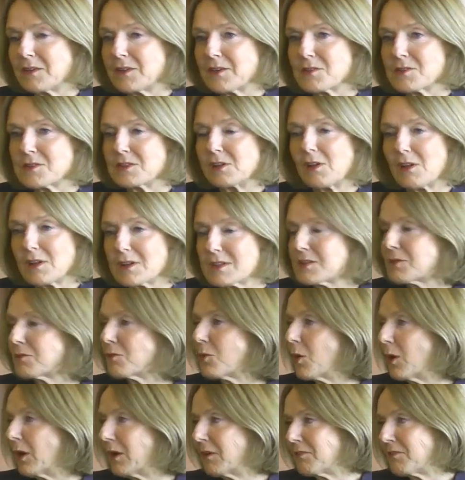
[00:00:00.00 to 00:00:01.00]
there's lots of
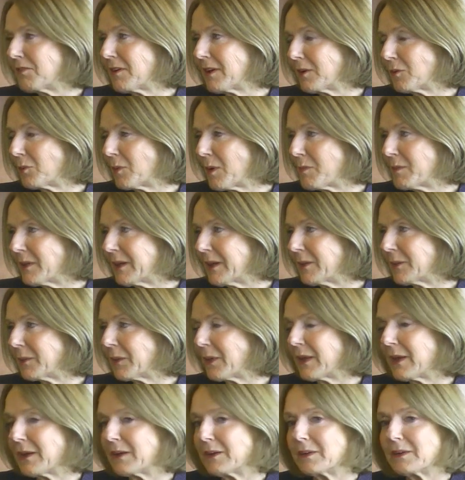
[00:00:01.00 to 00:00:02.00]
qualified women
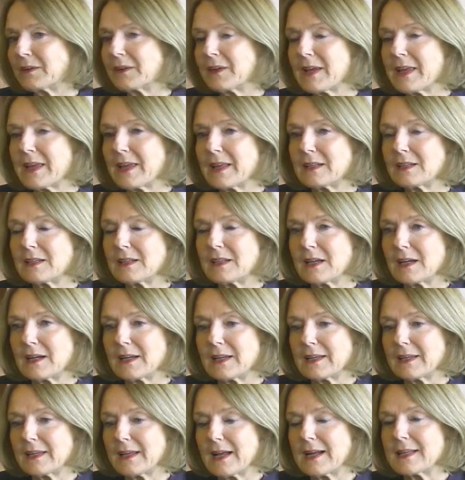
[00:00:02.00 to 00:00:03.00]
out there, and
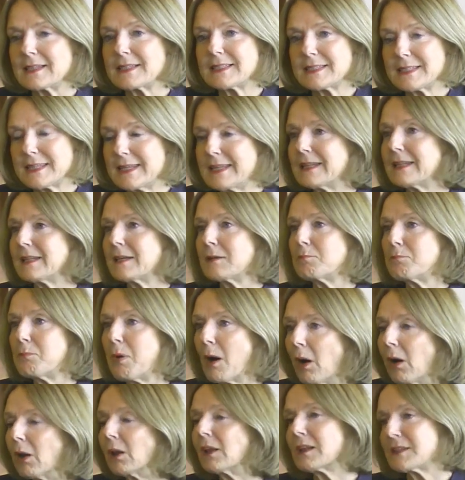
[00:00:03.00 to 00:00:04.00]
I, I see it in
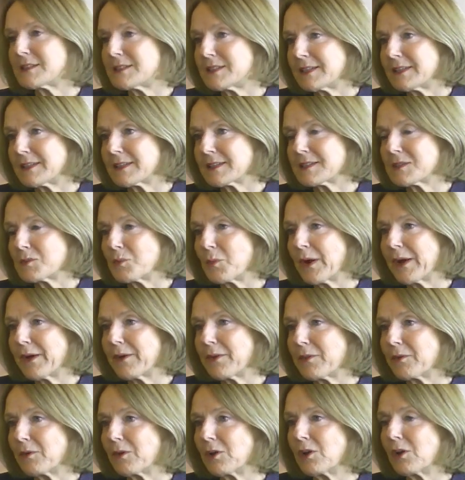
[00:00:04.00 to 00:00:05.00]
politics
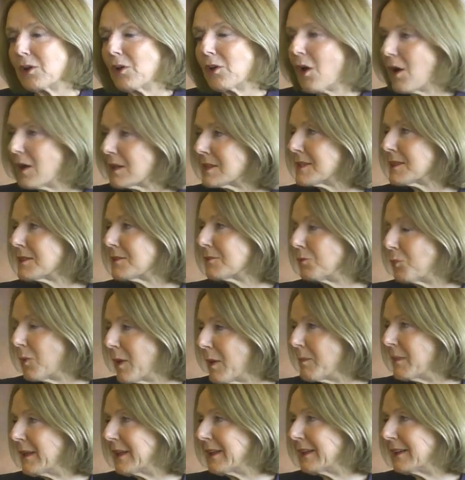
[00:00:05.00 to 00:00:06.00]
where there are lots of
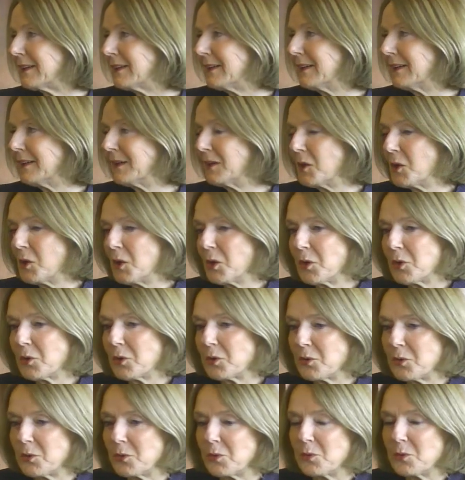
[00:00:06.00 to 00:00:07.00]
women
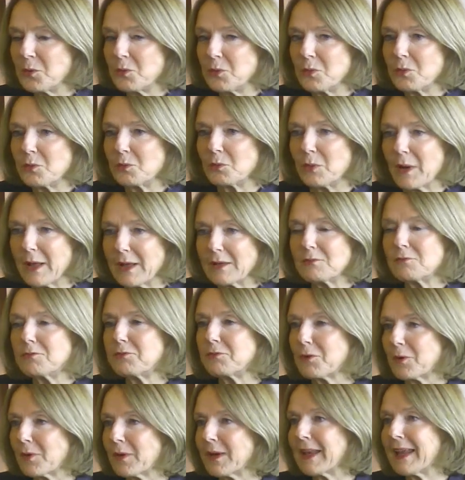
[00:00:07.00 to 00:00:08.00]
who run
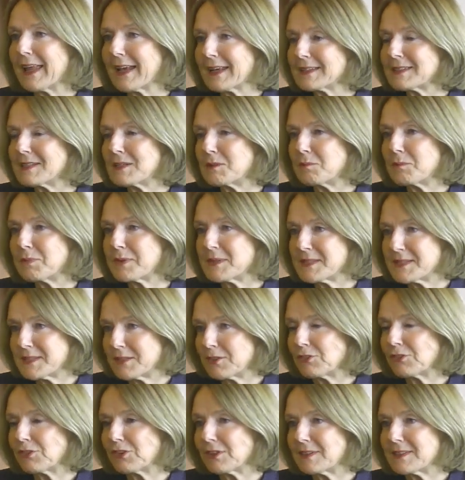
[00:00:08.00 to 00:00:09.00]
for elected
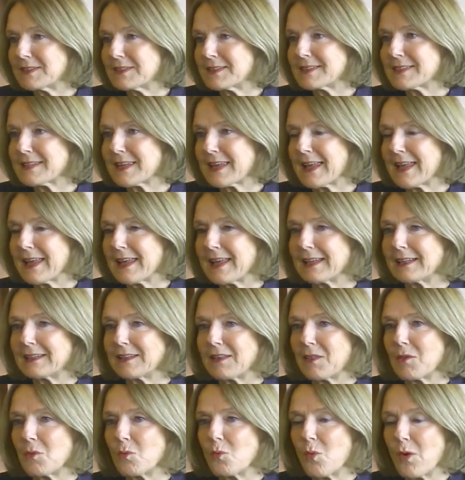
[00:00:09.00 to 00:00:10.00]
positions,
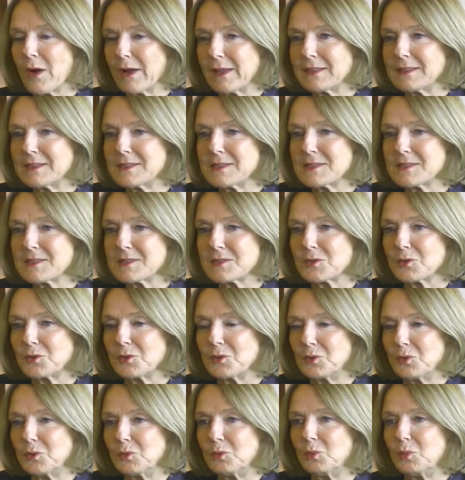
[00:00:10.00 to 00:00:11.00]
and the ones
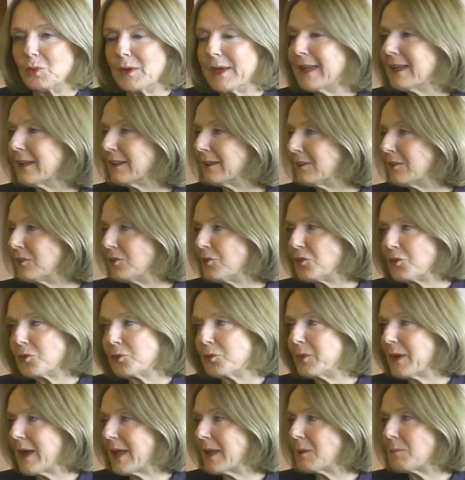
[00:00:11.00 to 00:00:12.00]
who win
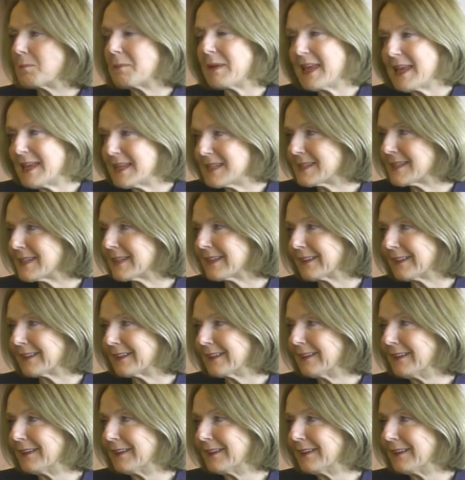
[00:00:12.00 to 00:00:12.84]
do an amazing